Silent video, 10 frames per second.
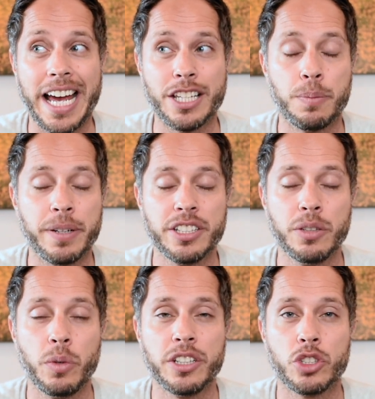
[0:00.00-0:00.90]
especially
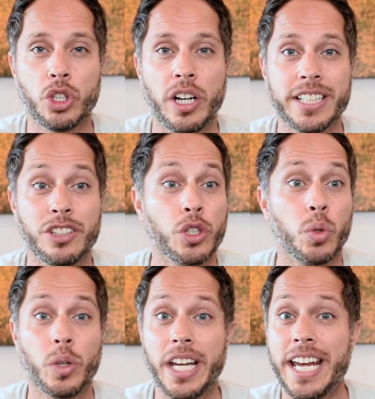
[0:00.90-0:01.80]
when you're trying to
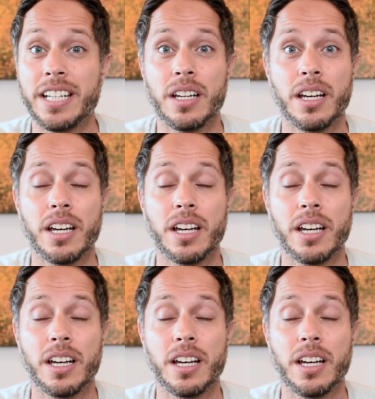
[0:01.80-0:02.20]
create